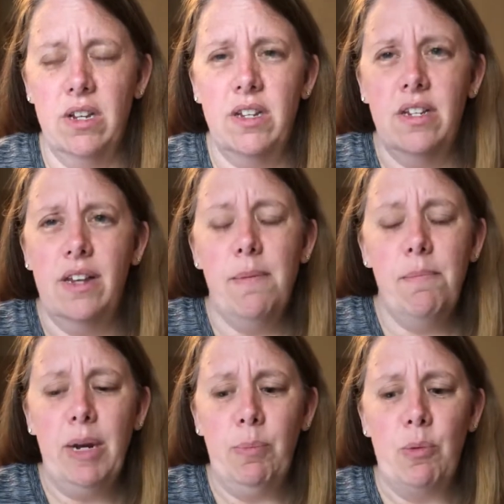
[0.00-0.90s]
some
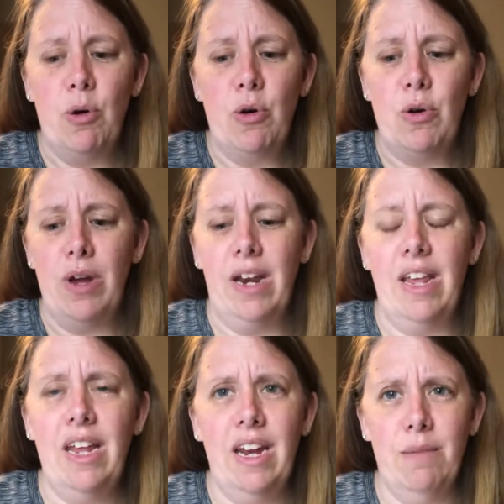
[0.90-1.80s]
people, and I
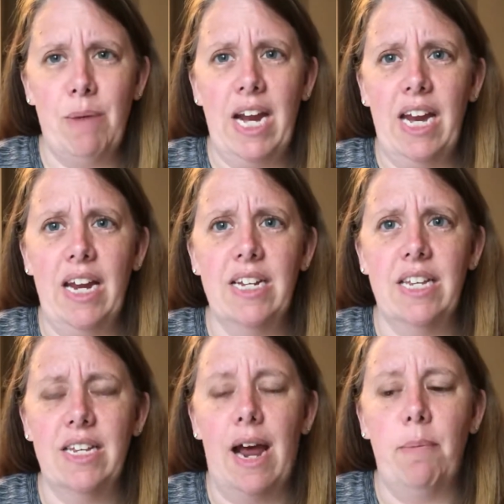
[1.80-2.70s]
think in my case
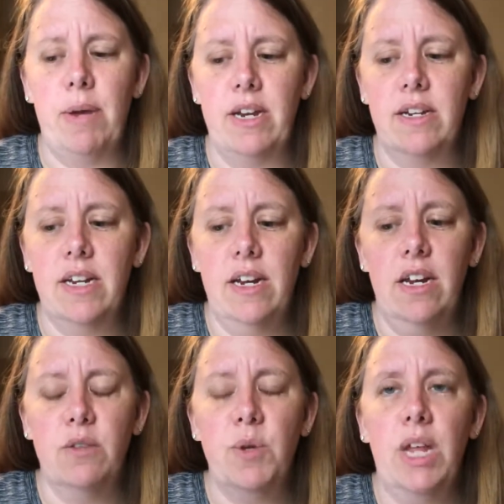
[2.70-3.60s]
this happened,
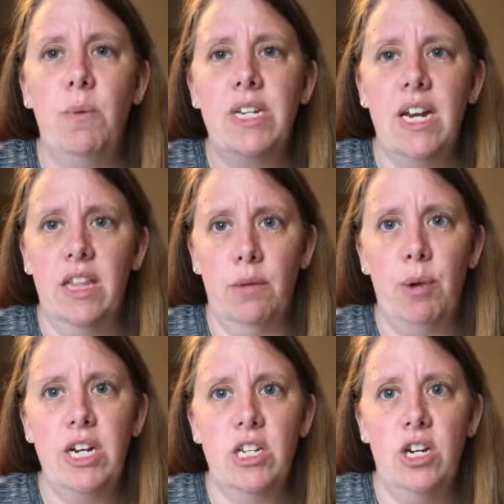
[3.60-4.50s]
is when they went to get the
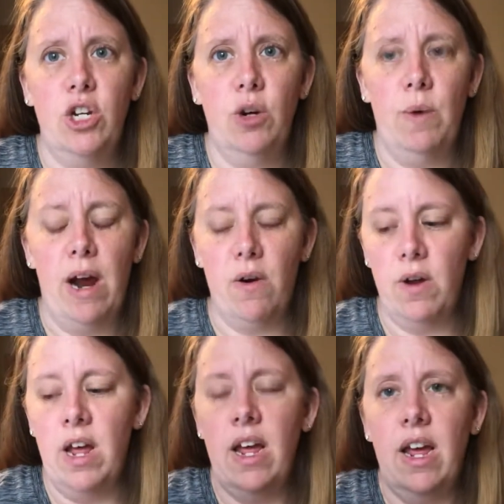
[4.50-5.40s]
breast tissue out,
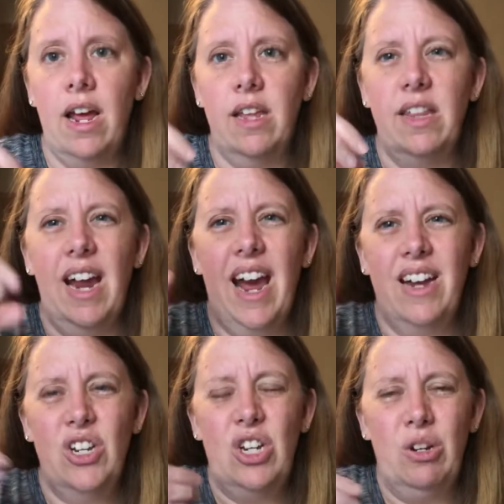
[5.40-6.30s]
they
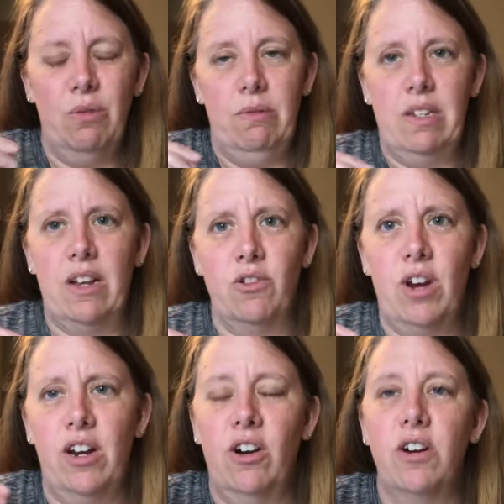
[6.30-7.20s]
had to, it sounds
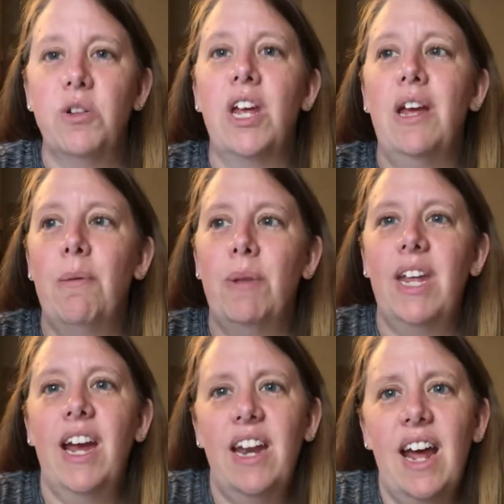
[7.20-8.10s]
kind of gross, but they
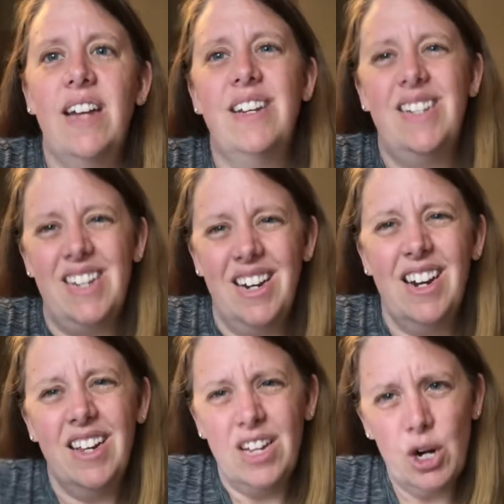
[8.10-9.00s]
kind of had to dig
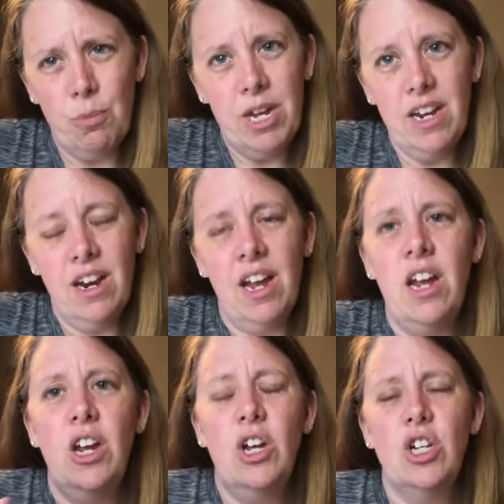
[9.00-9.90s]
a little bit.
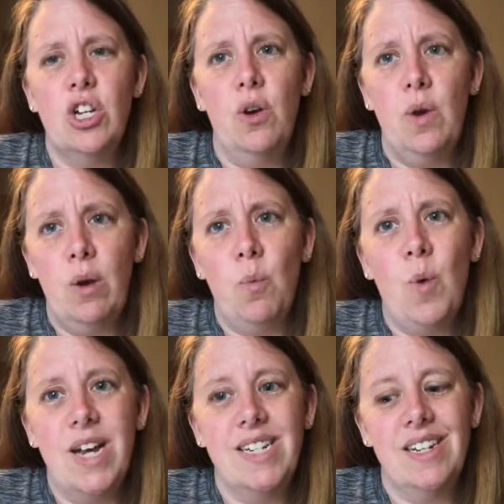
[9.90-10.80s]
So it
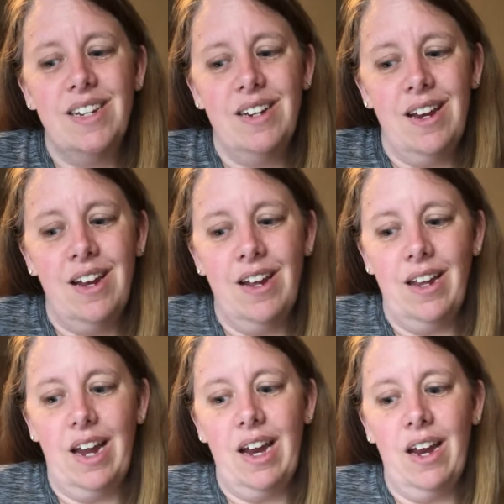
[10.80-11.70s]
wasn't
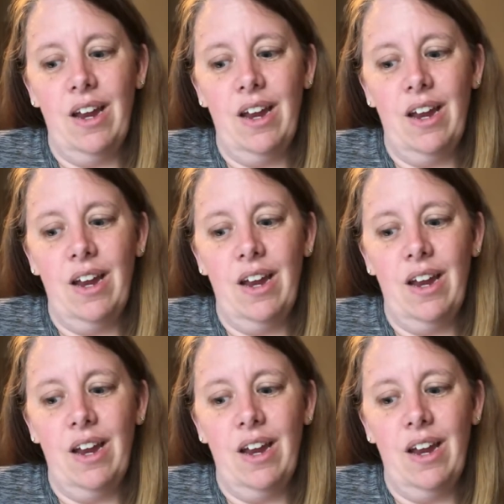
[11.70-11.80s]
like